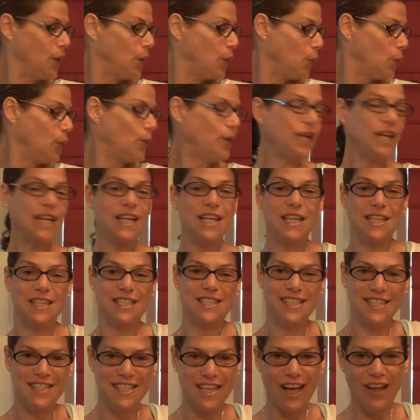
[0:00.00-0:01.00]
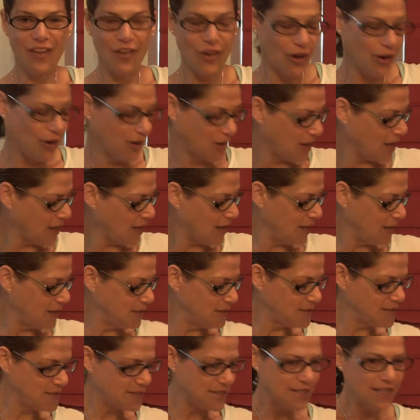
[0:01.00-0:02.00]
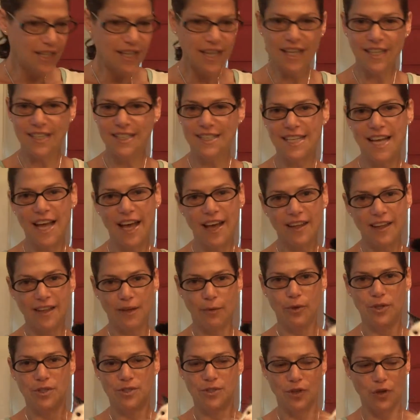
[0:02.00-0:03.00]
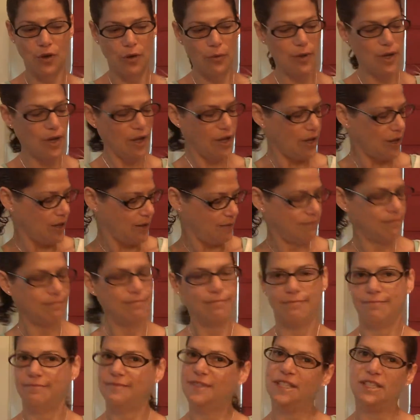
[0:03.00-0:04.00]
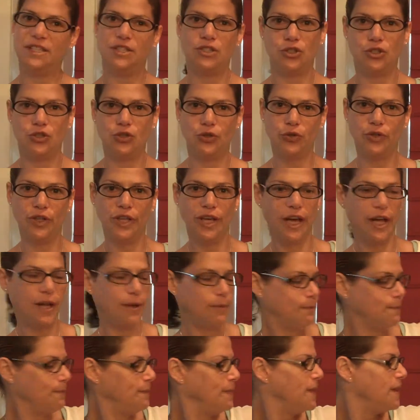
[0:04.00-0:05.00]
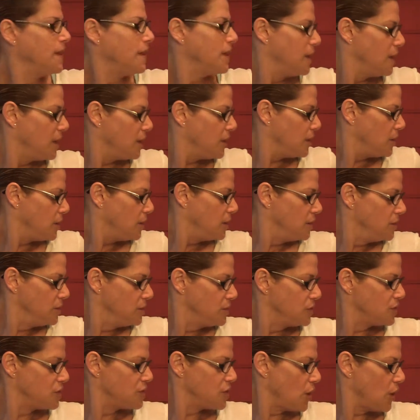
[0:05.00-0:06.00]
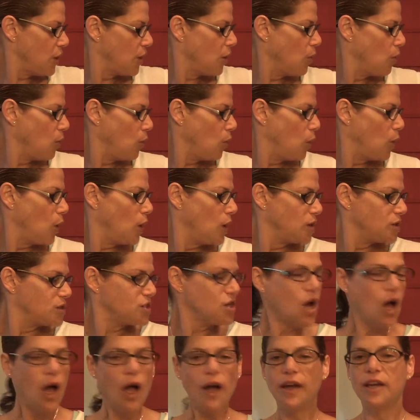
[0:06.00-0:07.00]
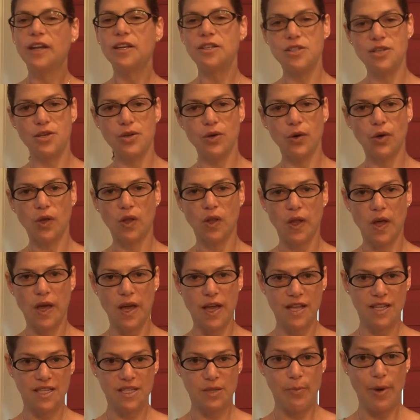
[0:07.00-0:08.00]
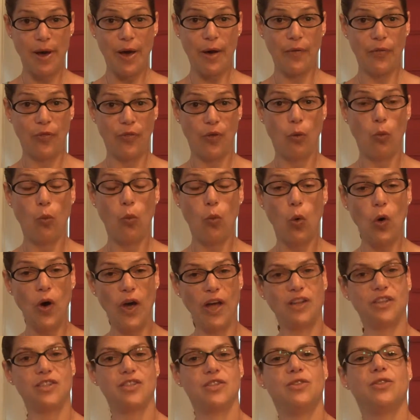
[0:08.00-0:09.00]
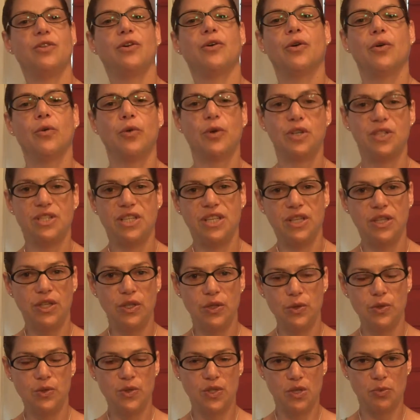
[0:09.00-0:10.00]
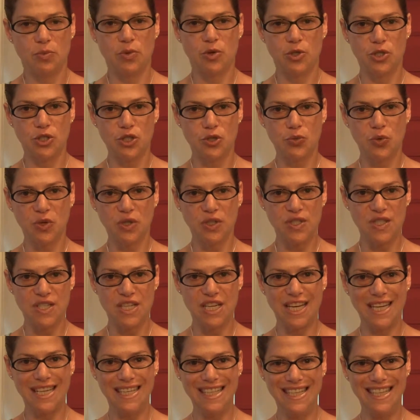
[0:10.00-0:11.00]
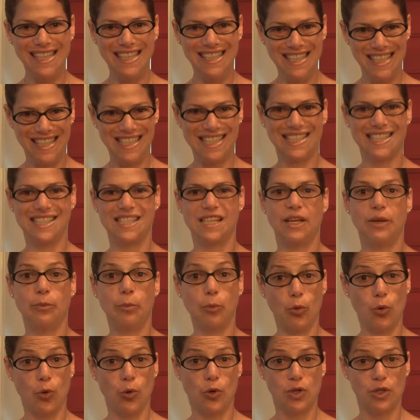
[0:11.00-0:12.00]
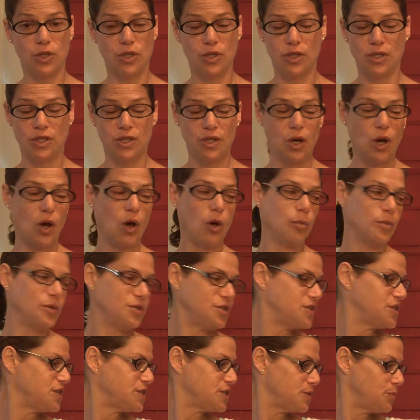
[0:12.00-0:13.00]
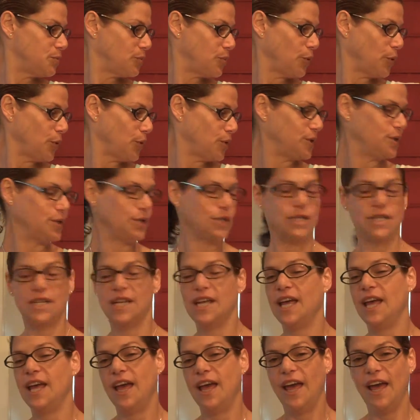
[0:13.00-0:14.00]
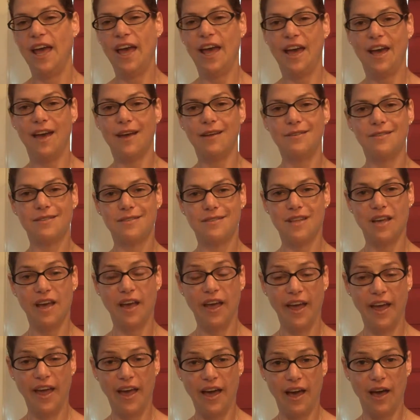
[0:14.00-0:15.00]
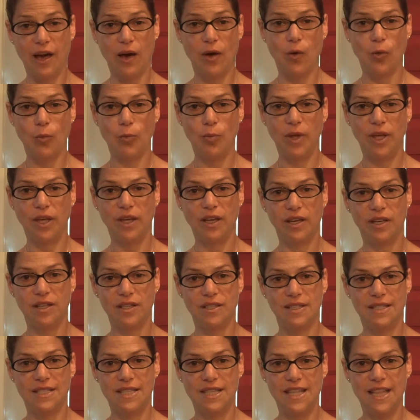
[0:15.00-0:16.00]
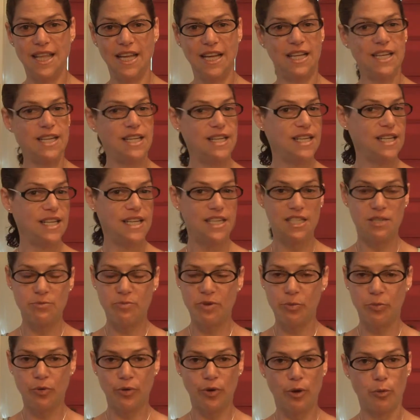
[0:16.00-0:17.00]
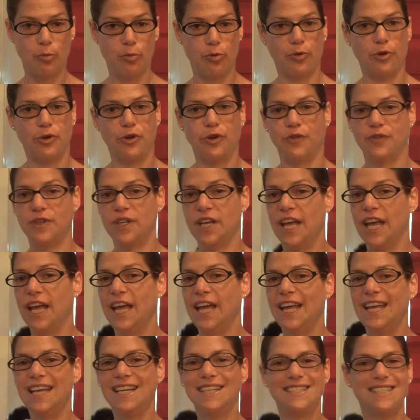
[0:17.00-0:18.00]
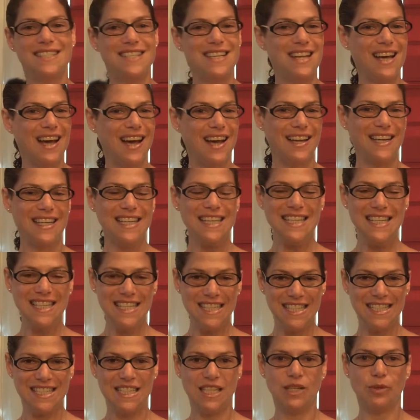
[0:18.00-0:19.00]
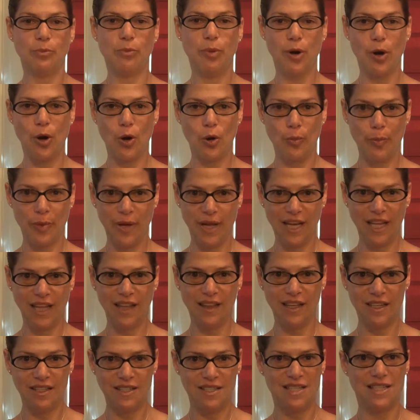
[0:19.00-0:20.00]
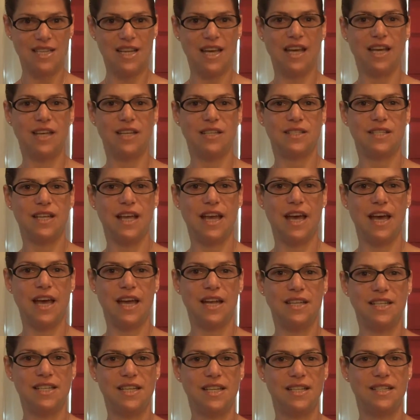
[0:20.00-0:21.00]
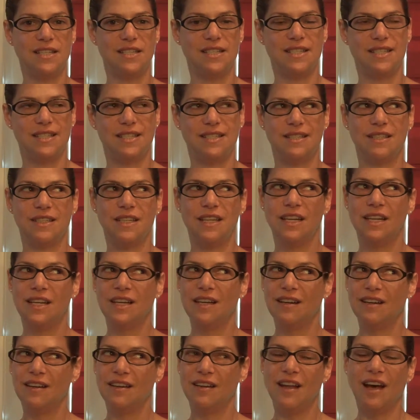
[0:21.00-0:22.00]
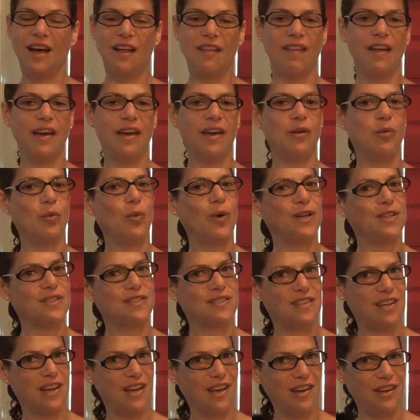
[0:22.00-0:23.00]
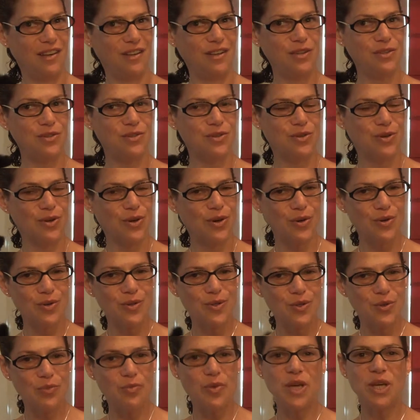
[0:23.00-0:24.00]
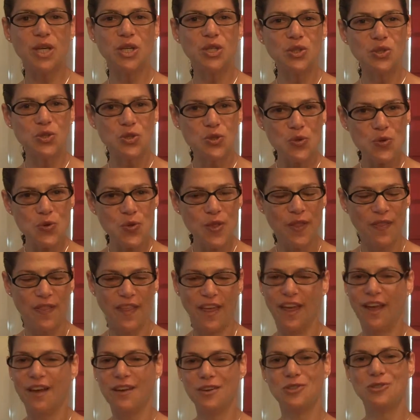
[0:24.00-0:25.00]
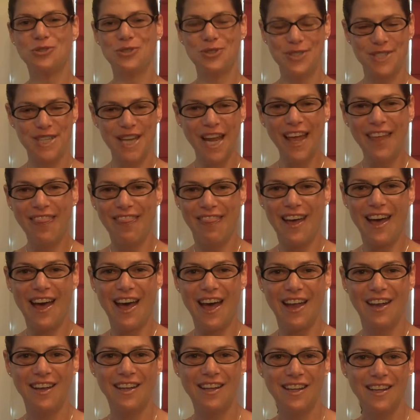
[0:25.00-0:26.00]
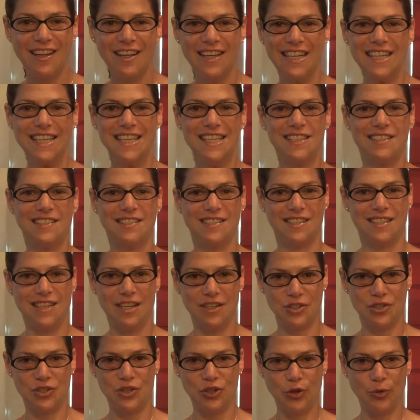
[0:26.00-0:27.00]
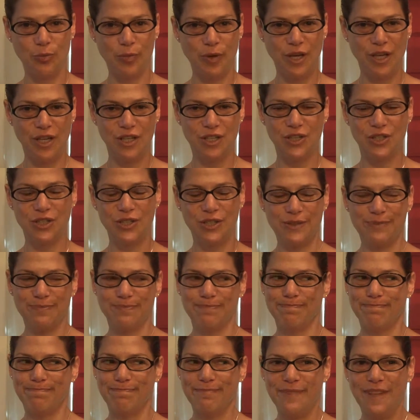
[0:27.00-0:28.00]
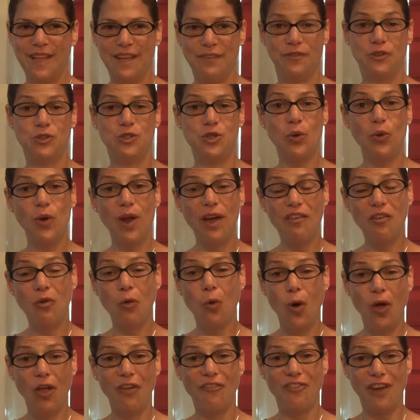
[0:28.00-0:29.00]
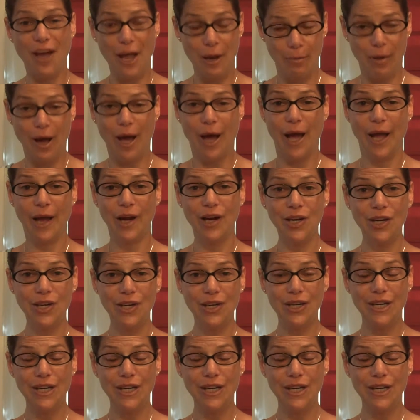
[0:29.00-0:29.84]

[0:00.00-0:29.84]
we need to tell our clients exactly what's going on. This is Juliet. So talking to your clients about what they're going to use to purchase real estate is important, almost as important as the how, because they need to be pre-approved. It's not easy to borrow money these days, and it's not like it was 10 years ago. So making sure that they understand that is essential, because if you don't have a qualified buyer,